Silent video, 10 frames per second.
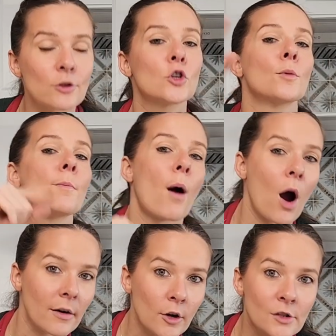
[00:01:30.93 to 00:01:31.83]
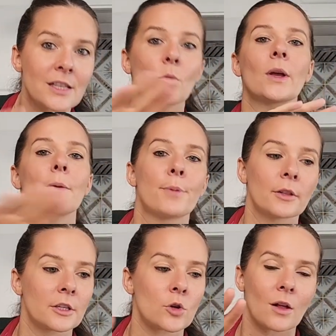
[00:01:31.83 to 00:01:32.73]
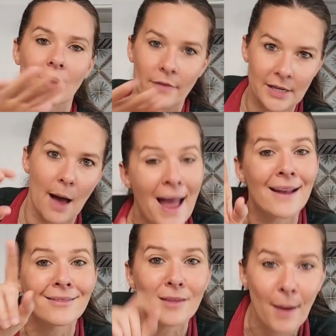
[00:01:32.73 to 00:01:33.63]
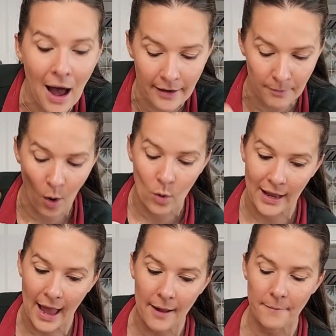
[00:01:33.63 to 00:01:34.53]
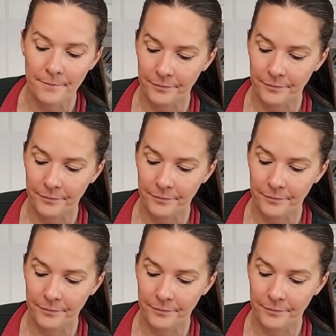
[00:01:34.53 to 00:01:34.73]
tomorrow so that we could put the chocolate on the top and the bottom, okay?